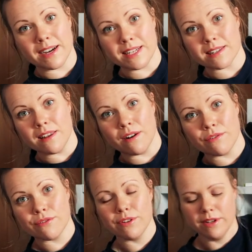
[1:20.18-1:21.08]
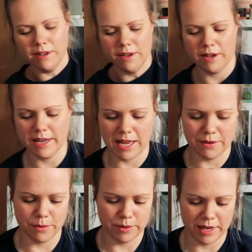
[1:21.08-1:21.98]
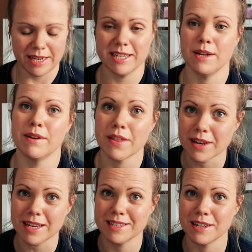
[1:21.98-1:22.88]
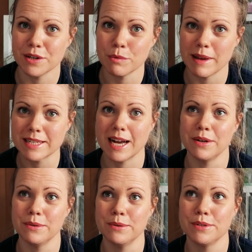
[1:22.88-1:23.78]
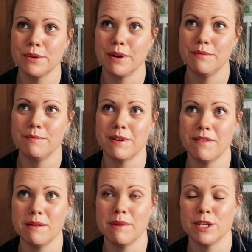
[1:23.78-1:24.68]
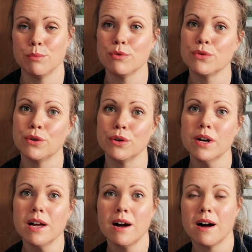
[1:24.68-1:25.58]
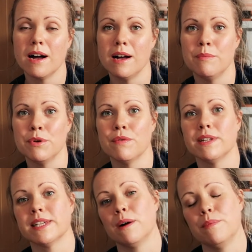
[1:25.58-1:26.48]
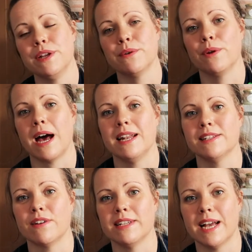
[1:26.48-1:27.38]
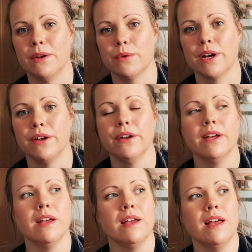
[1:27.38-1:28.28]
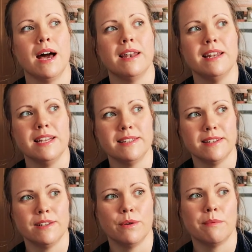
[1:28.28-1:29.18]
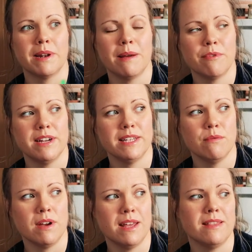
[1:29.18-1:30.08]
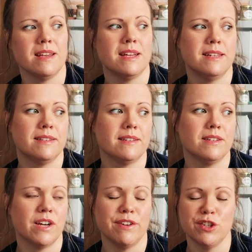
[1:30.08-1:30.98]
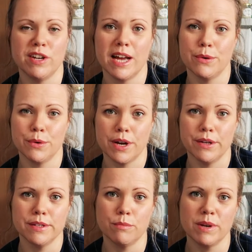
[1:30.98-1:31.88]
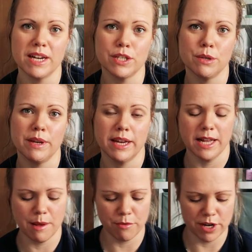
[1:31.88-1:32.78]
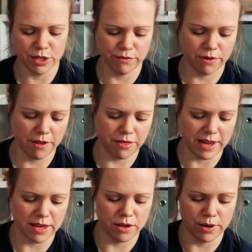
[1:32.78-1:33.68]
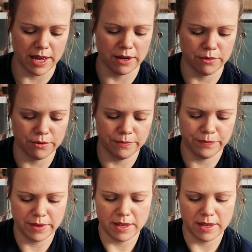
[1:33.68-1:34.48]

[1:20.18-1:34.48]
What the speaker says: I just love her candles. I actually know another Lisa who makes candles, who I've definitely mentioned before, who runs a company called Alice Grace Candle Co. And Lisa's, who I'm collaborating with, is Cherry Tree Candle Co. So we are doing a collaboration for a thank you candle.